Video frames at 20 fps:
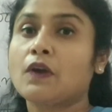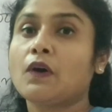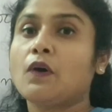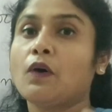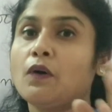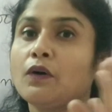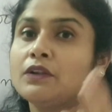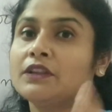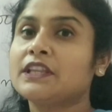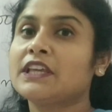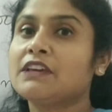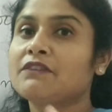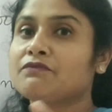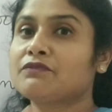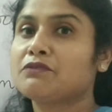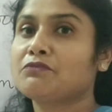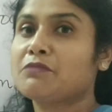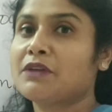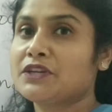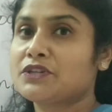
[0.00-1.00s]
All the
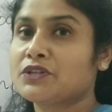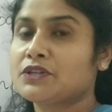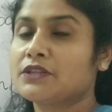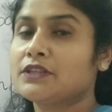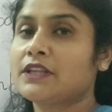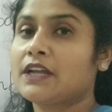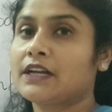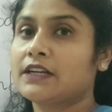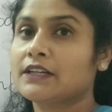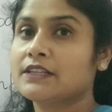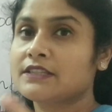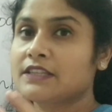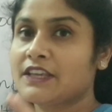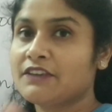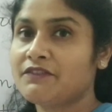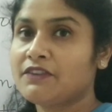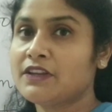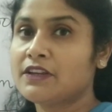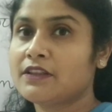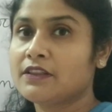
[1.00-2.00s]
information that is
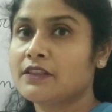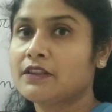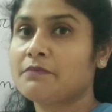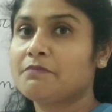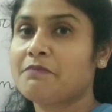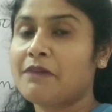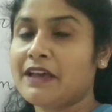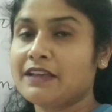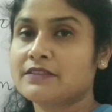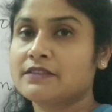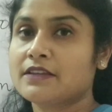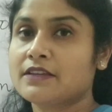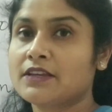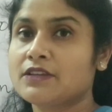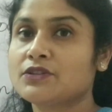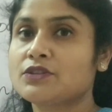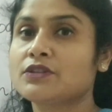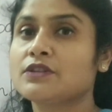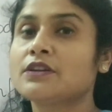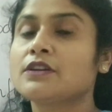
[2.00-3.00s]
given in the
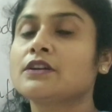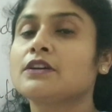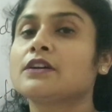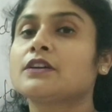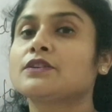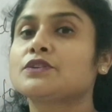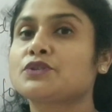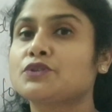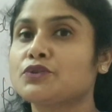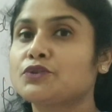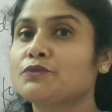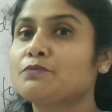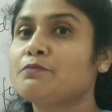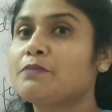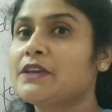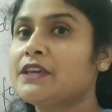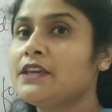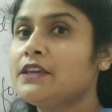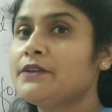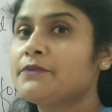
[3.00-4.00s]
passage should
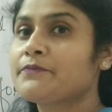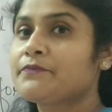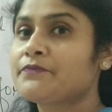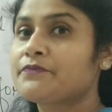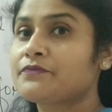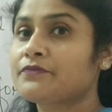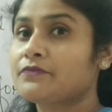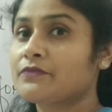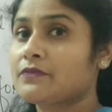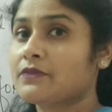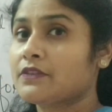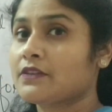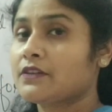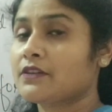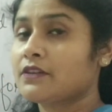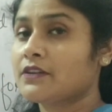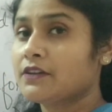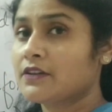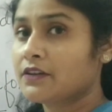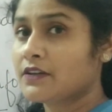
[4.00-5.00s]
be
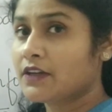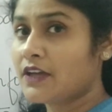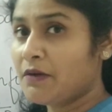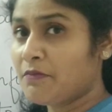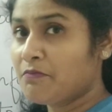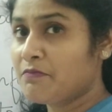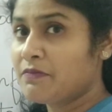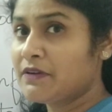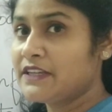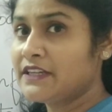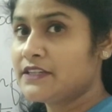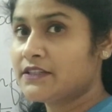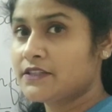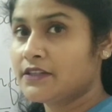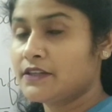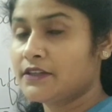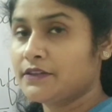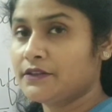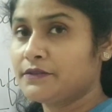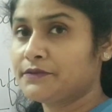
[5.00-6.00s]
complete
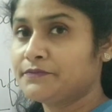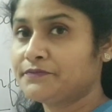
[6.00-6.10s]
here.